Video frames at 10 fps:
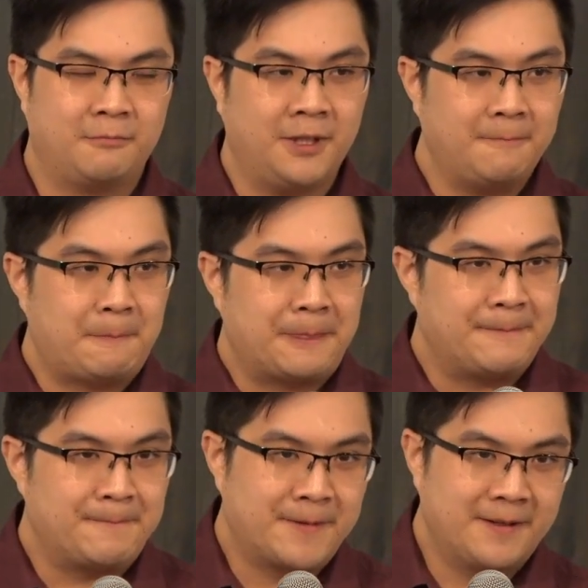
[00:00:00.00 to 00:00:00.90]
Well,
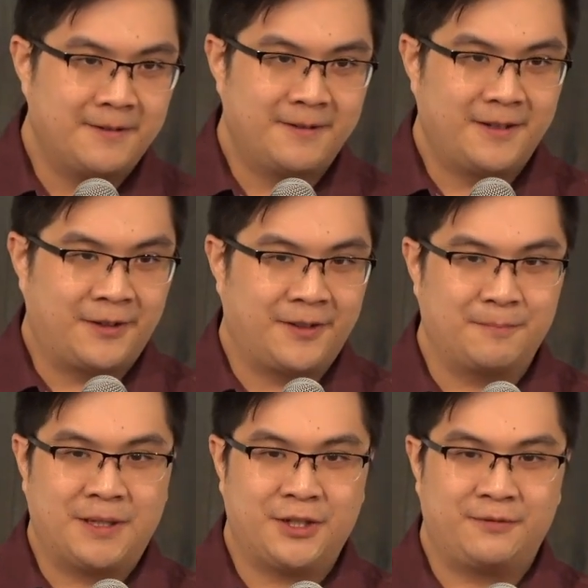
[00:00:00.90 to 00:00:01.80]
I
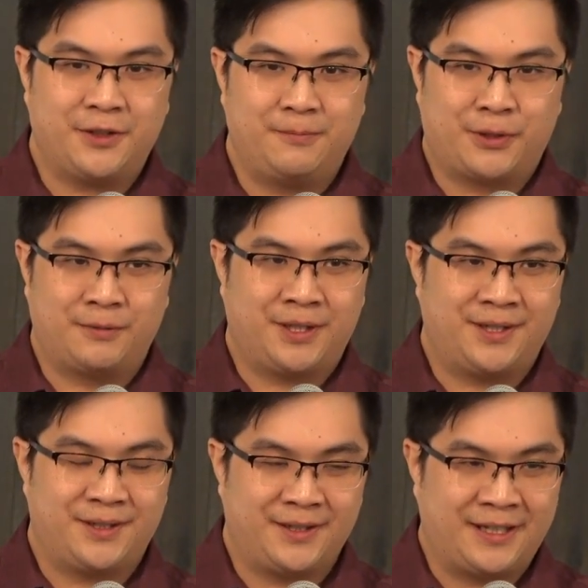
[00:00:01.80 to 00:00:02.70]
think many of you,
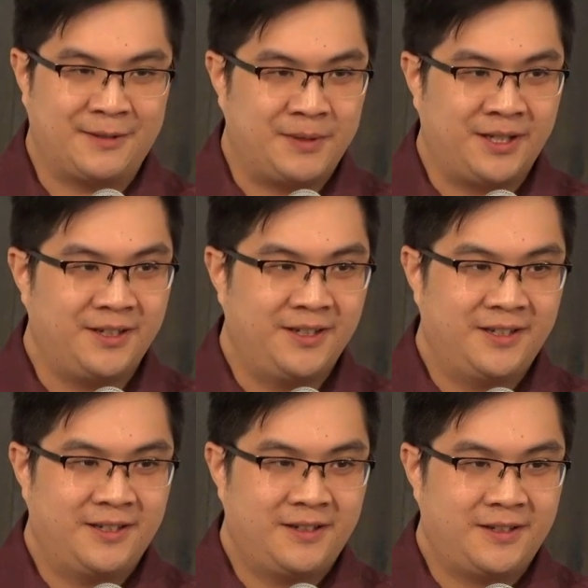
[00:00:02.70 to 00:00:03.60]
probably like me,
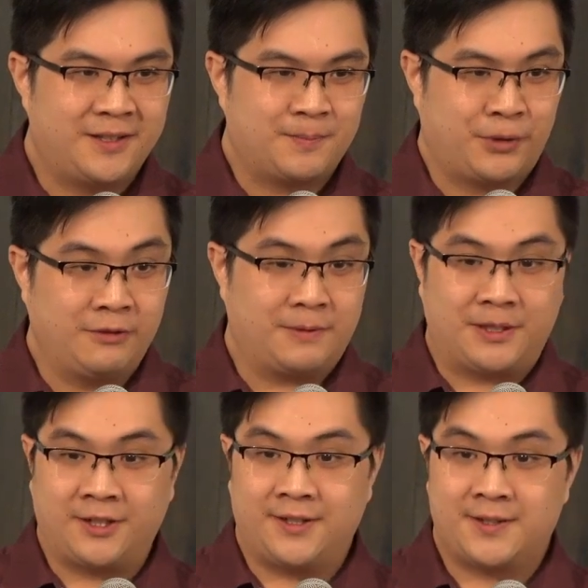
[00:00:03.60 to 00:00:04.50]
is probably
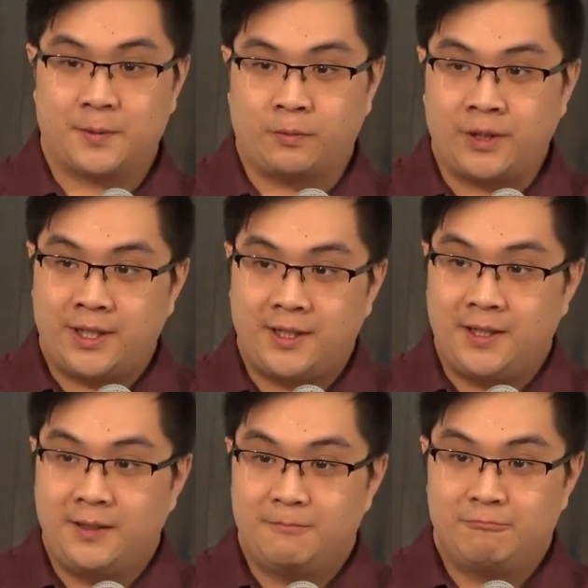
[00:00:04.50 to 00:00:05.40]
because
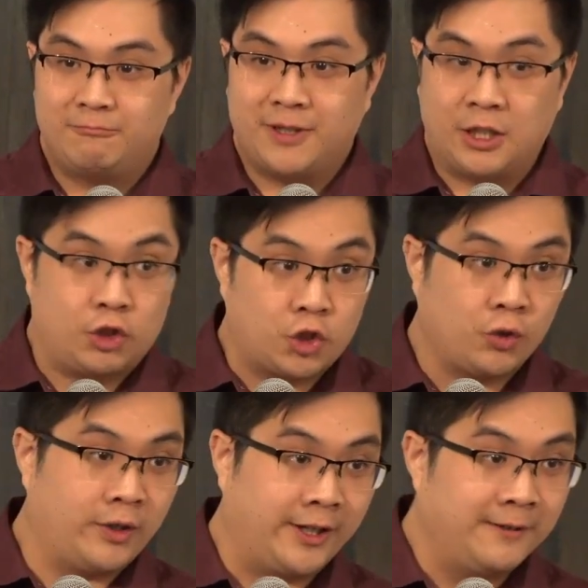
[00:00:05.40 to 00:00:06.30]
we
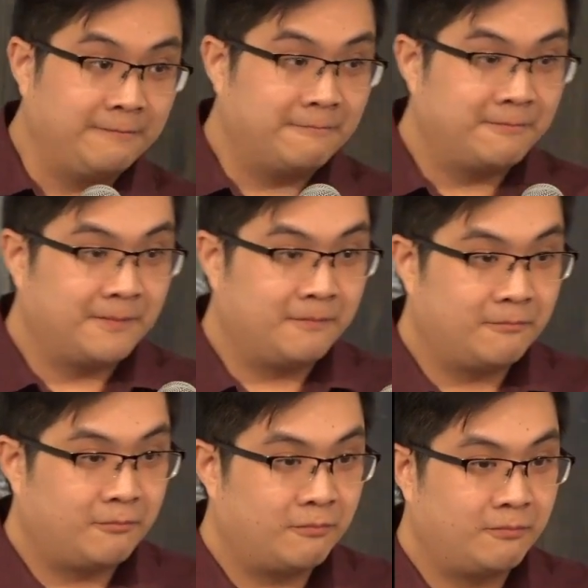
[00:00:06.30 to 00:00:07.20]
enjoy
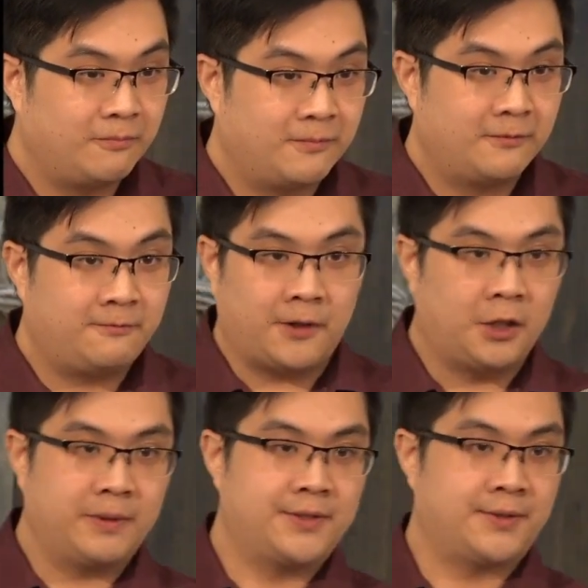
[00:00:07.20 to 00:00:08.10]

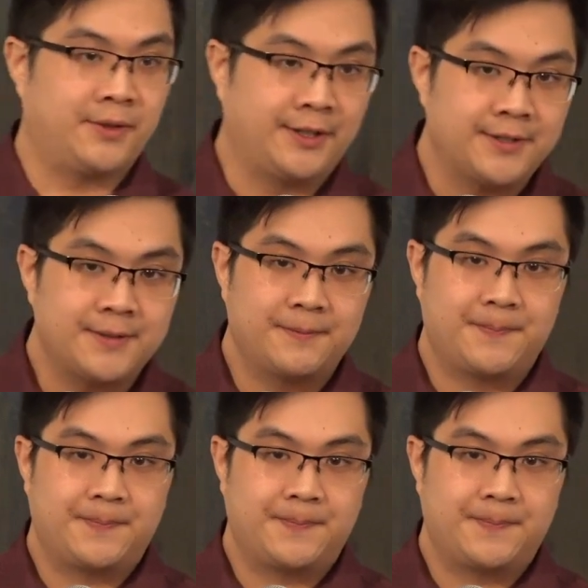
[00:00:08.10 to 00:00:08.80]
following stories.